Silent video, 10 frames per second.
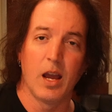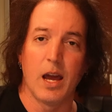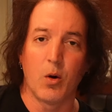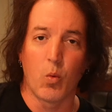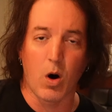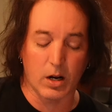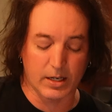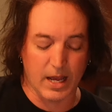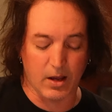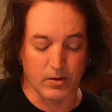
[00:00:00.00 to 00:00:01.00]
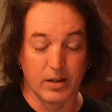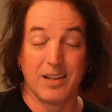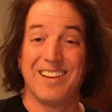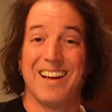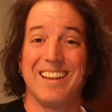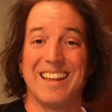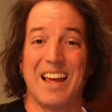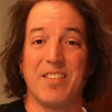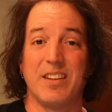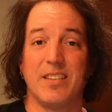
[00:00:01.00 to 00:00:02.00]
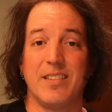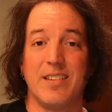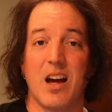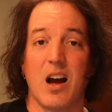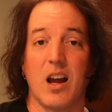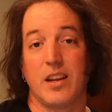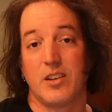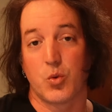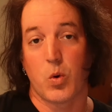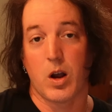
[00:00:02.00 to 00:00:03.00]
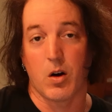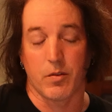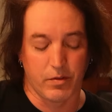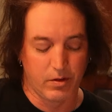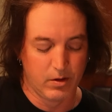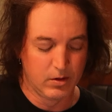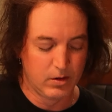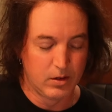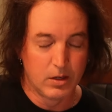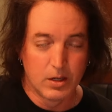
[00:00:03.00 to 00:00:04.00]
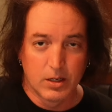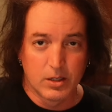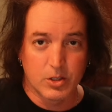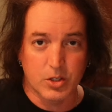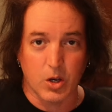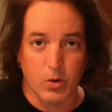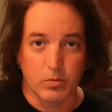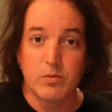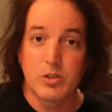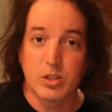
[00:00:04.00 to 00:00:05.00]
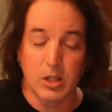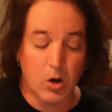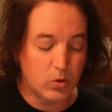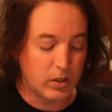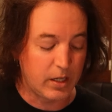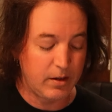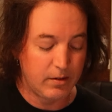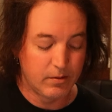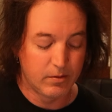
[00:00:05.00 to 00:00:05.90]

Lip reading: And a walk down, 11, 9, 12. So, slowly.